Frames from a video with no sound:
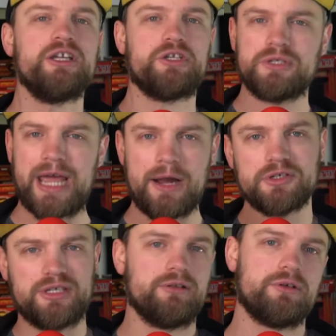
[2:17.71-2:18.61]
Two
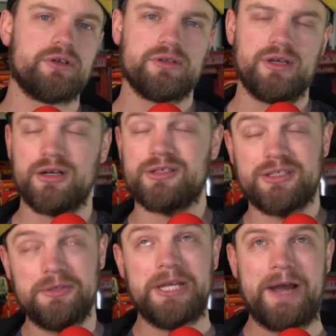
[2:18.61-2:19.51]
Towers and Lord of the or
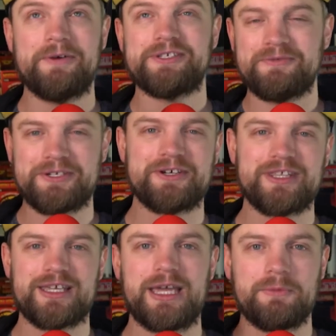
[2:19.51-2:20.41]
Two Towers and Return of
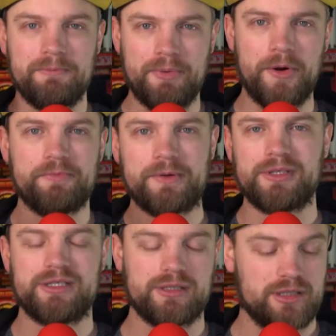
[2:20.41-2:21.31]
the King will both be
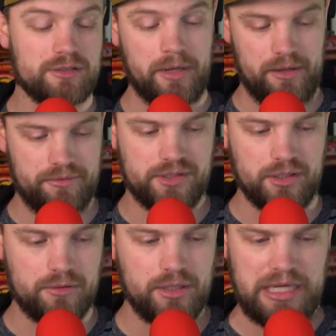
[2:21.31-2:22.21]
released on the twelfth.
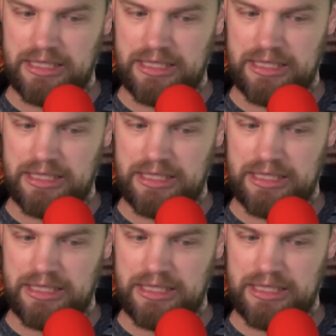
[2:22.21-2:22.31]
So.